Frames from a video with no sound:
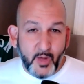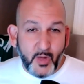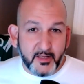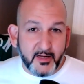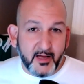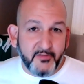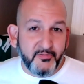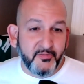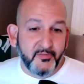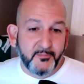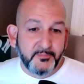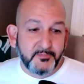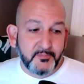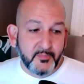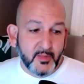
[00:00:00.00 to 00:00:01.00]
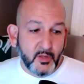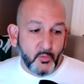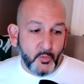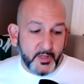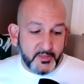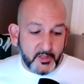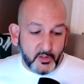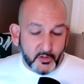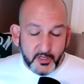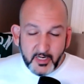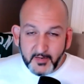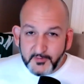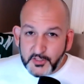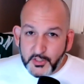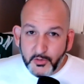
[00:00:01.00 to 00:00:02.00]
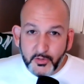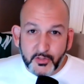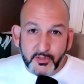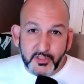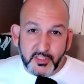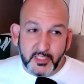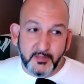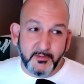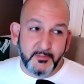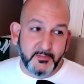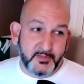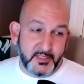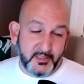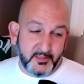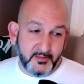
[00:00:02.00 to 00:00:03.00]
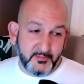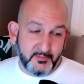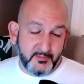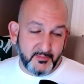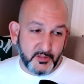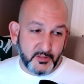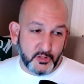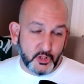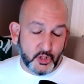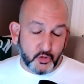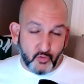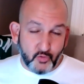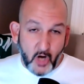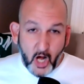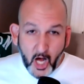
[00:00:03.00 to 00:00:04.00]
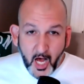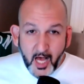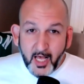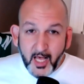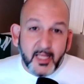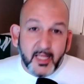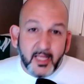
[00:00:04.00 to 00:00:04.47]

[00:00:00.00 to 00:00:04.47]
enough with good enough shooters to draw